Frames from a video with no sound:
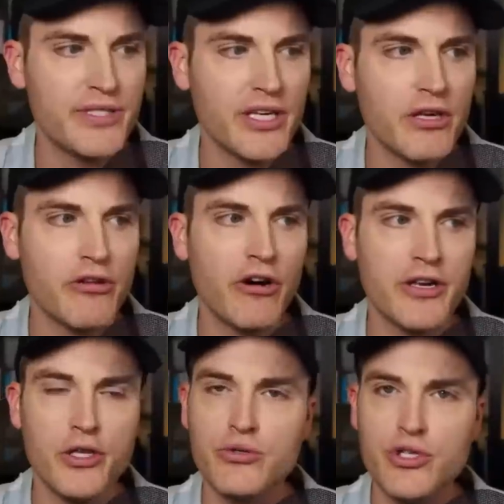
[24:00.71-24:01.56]
particular
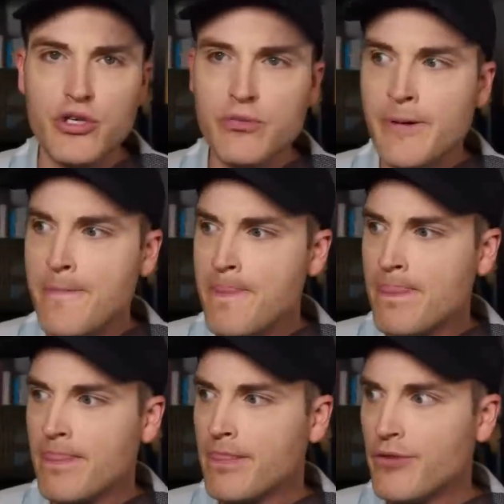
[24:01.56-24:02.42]
on YouTube,
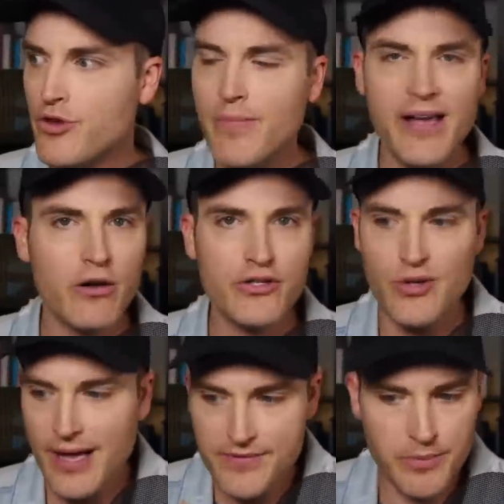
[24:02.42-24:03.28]
you might
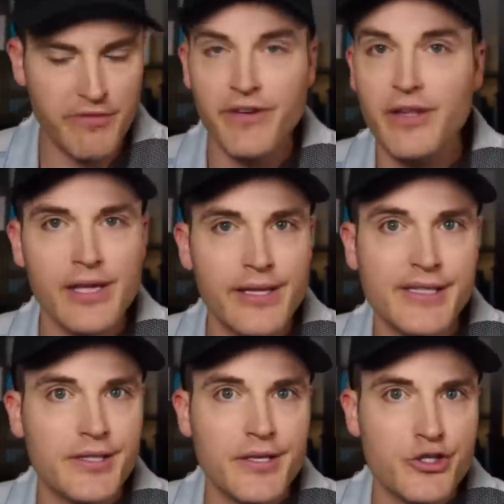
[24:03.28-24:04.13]
also have some affiliate
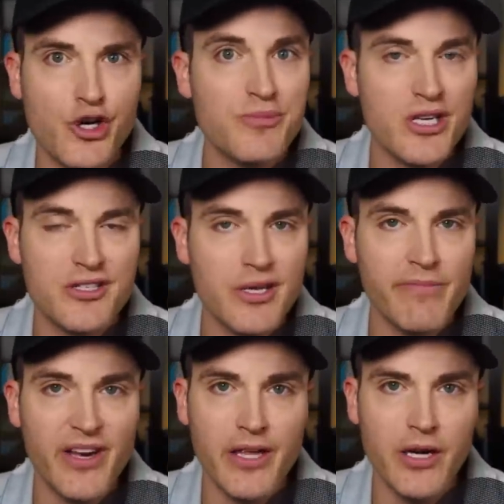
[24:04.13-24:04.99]
links in the description of
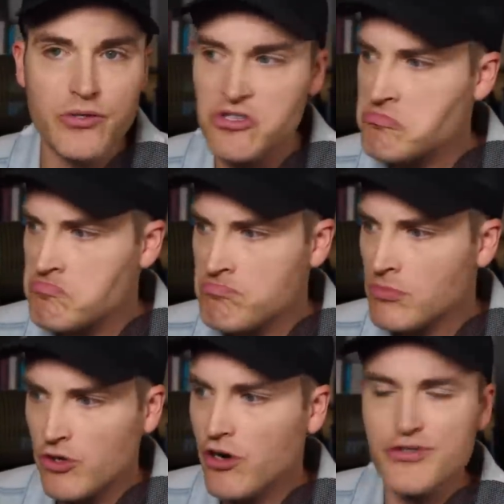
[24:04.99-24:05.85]
some videos.
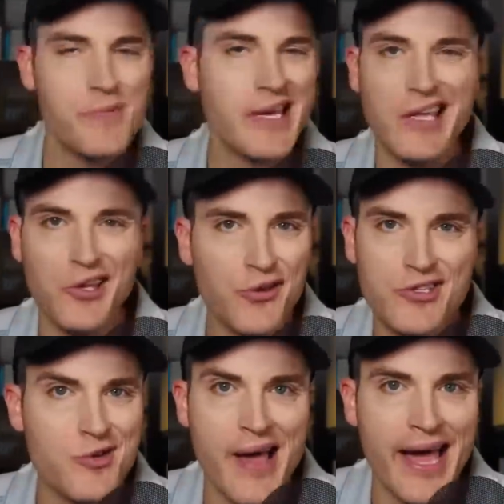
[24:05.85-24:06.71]
You're also making
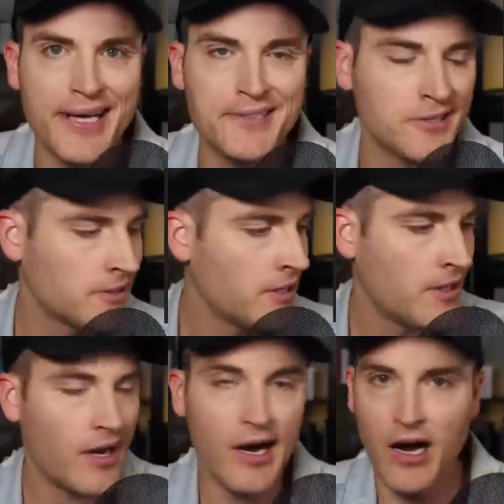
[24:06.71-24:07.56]
YouTube ads
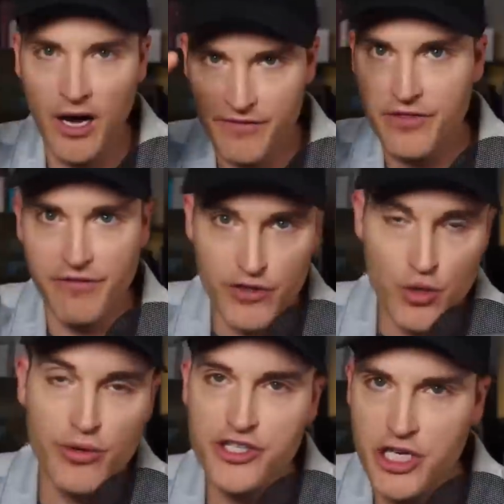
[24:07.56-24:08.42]
uh, off the
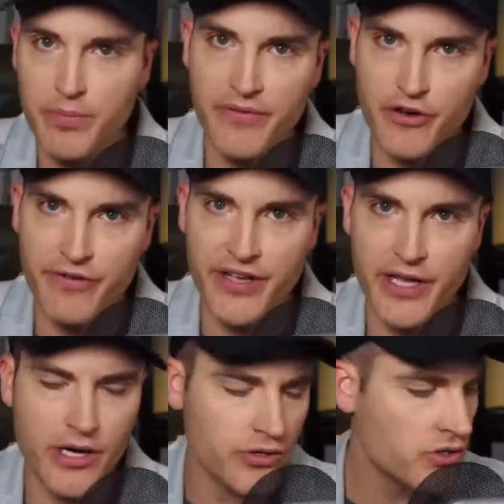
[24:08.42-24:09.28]
viewership of your
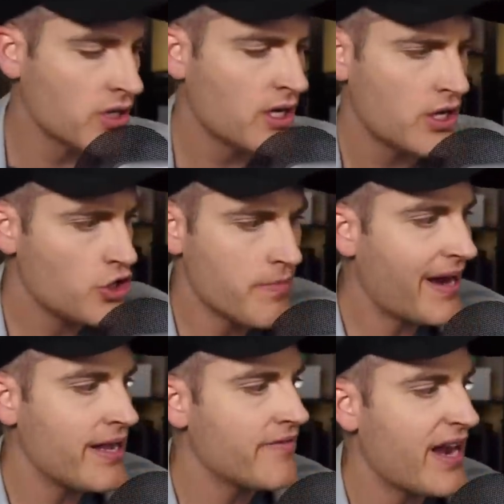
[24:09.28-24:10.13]
videos. You
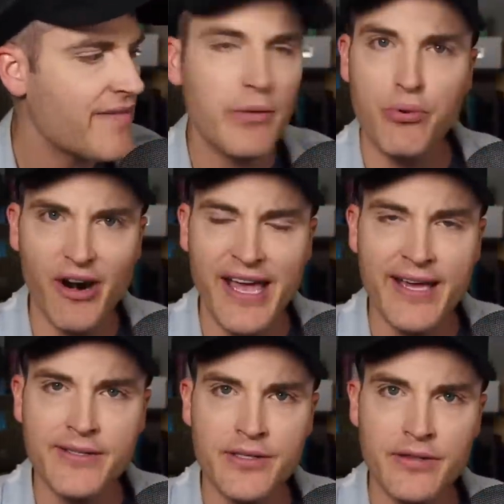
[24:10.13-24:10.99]
might even have a
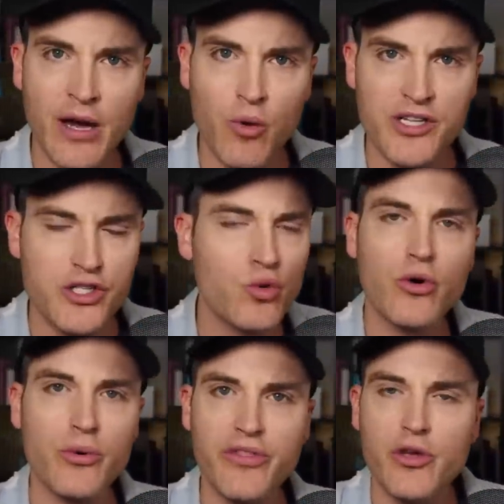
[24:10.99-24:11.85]
brand that wants to
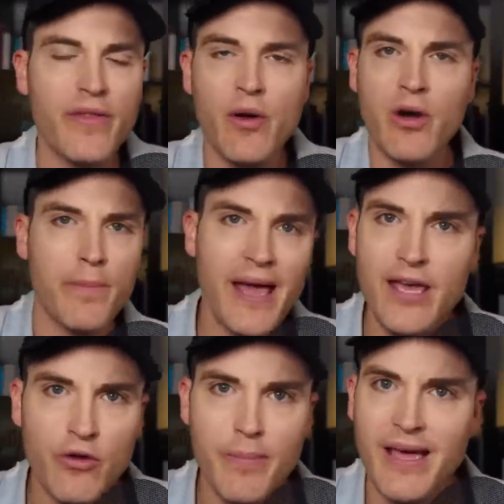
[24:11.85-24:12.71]
work with you and they want to pay
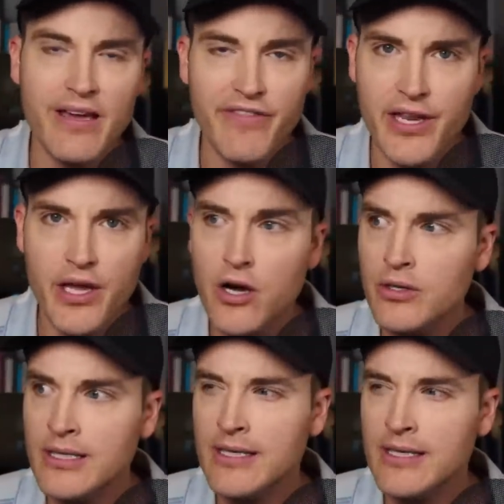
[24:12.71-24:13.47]
you to make a video